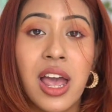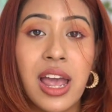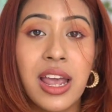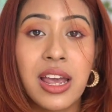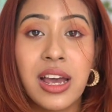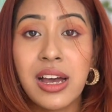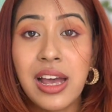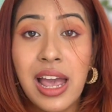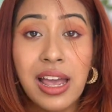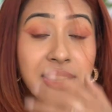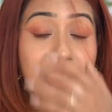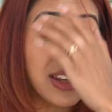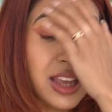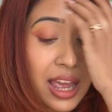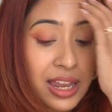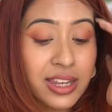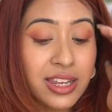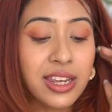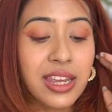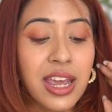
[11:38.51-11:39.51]
In
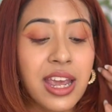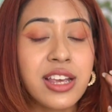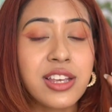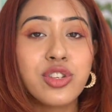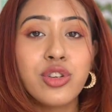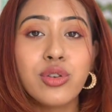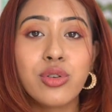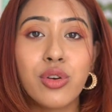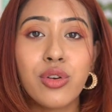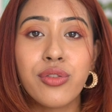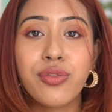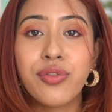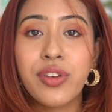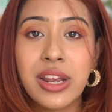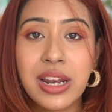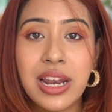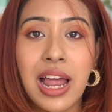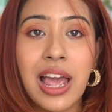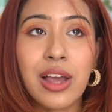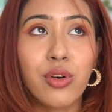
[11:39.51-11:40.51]
any case, you know, you
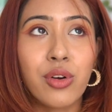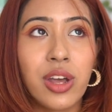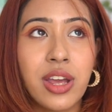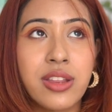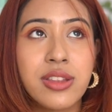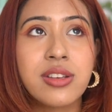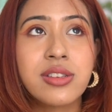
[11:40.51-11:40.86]
feel like, okay,